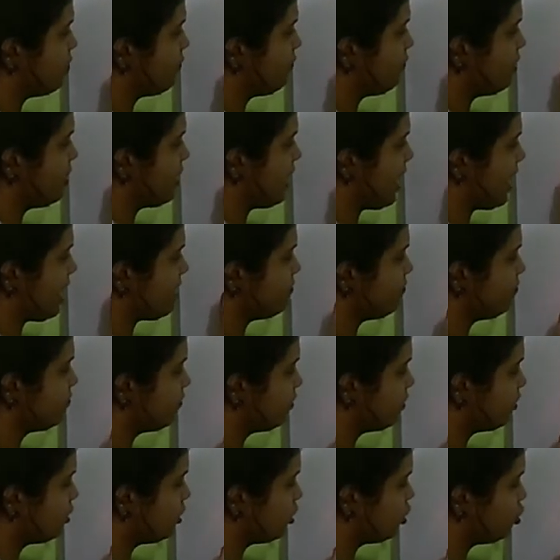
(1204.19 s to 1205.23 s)
will have
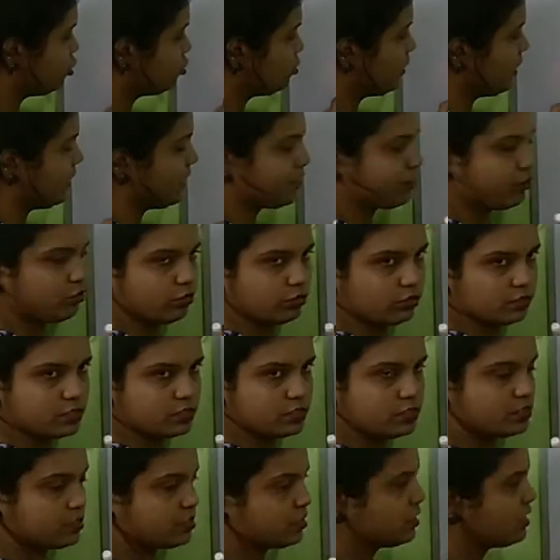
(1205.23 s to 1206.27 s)
2
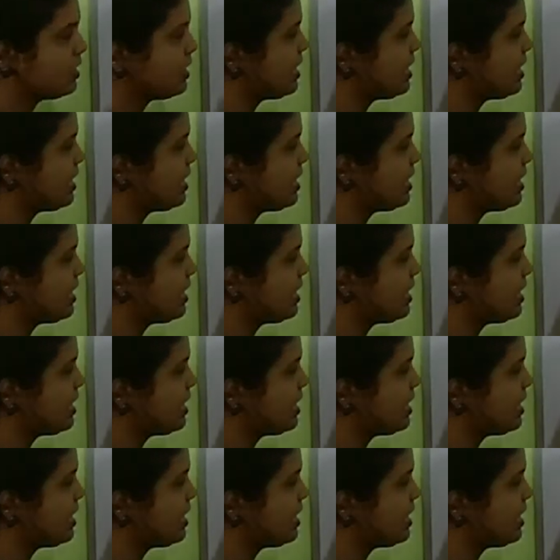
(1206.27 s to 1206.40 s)
electrons